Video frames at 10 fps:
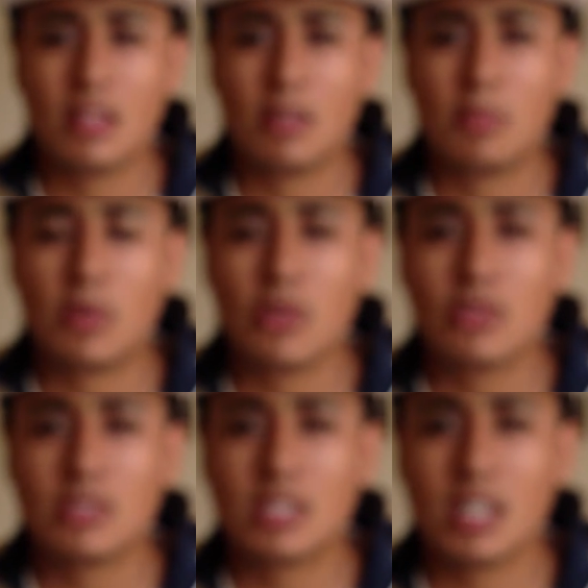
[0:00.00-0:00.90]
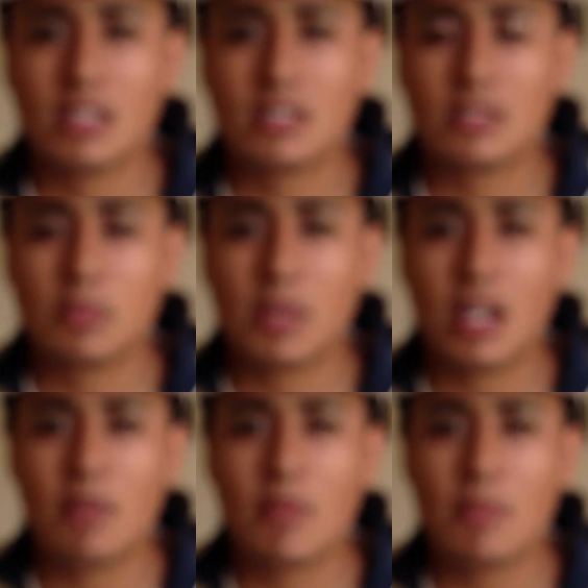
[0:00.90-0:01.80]
the more you change to
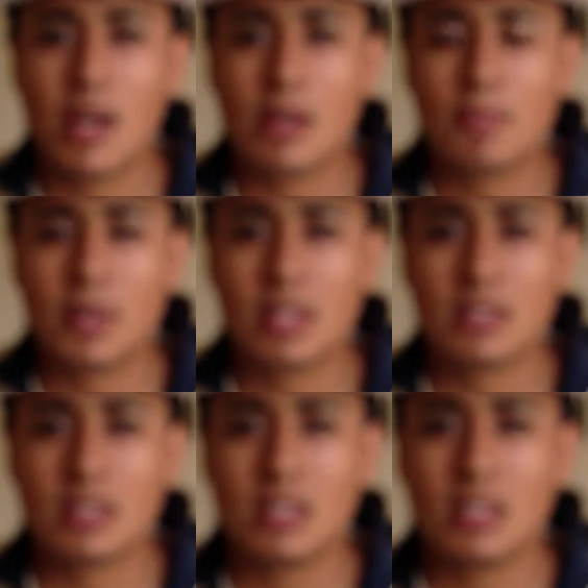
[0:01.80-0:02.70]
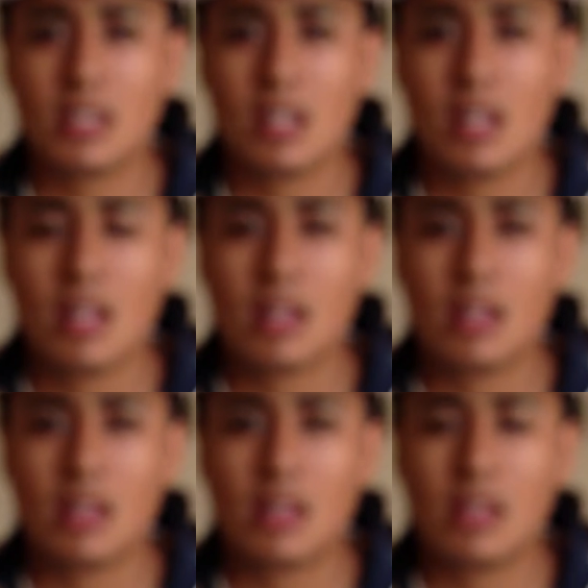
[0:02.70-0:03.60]
become a better person,
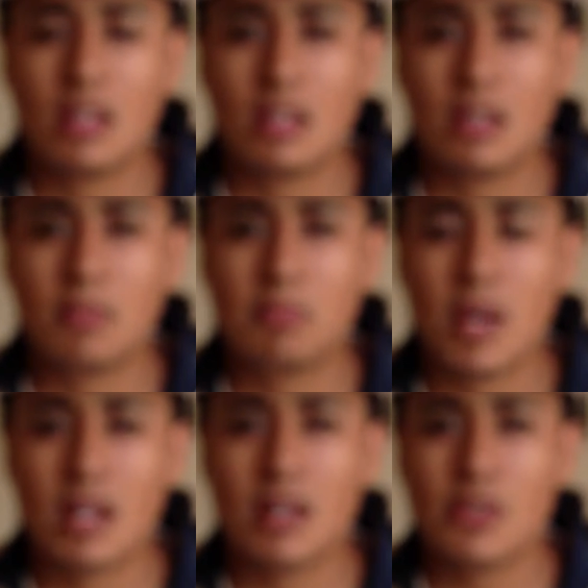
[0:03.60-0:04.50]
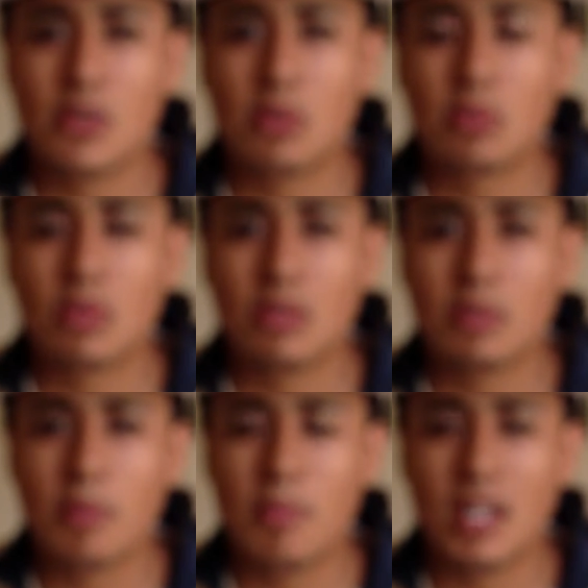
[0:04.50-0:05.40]
the better your
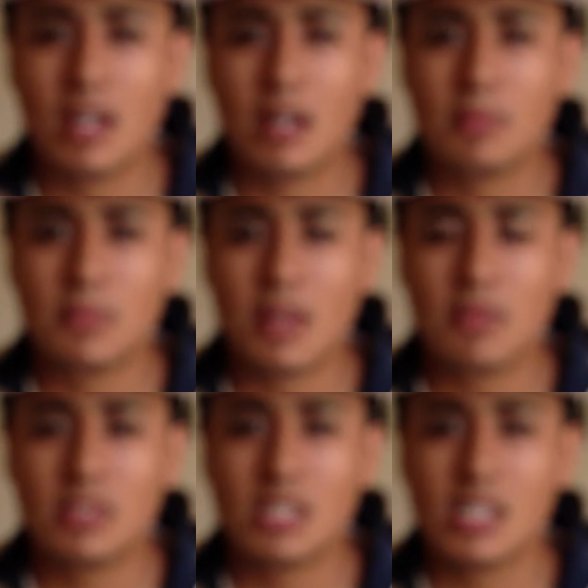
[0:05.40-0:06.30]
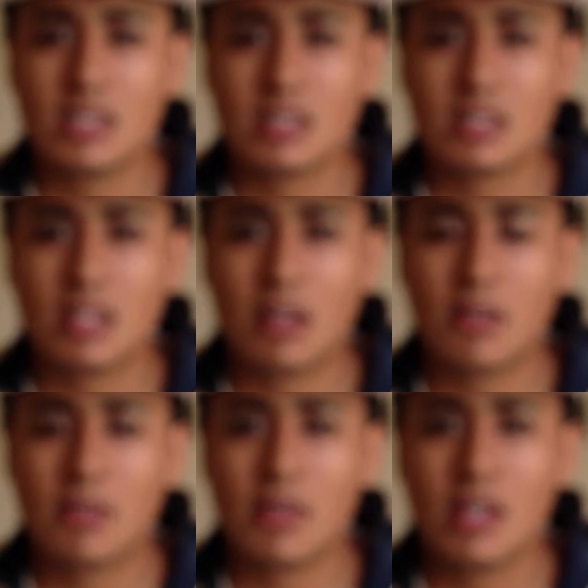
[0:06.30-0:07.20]
world will become. If you change
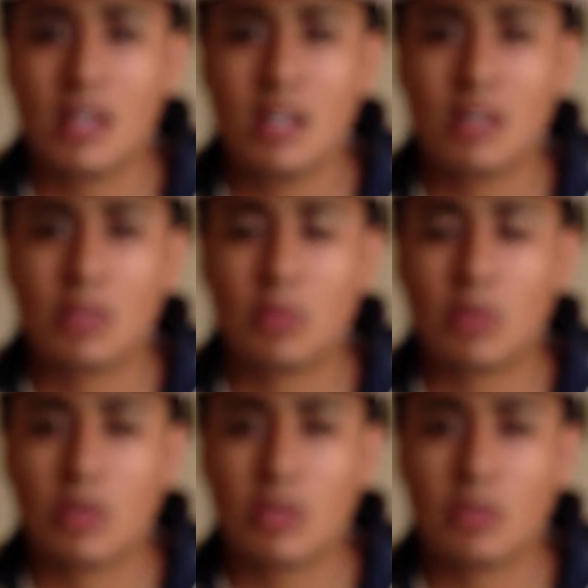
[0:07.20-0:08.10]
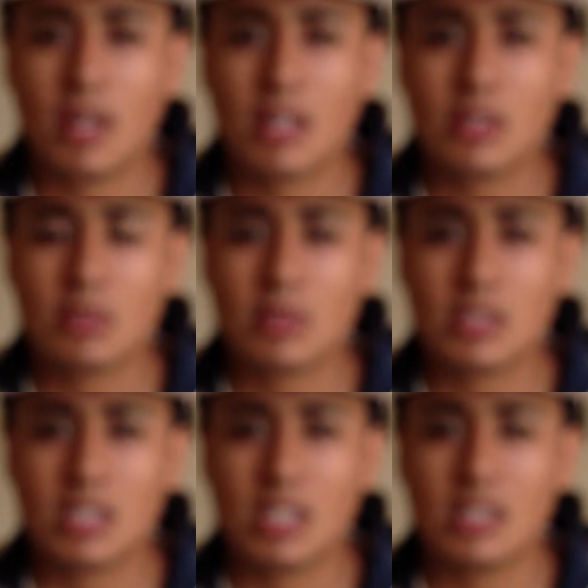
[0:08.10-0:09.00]
yourself, the world around you will
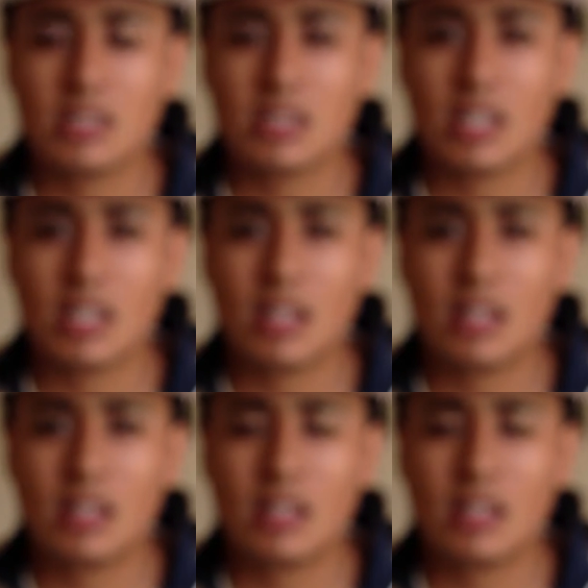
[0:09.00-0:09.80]
change. And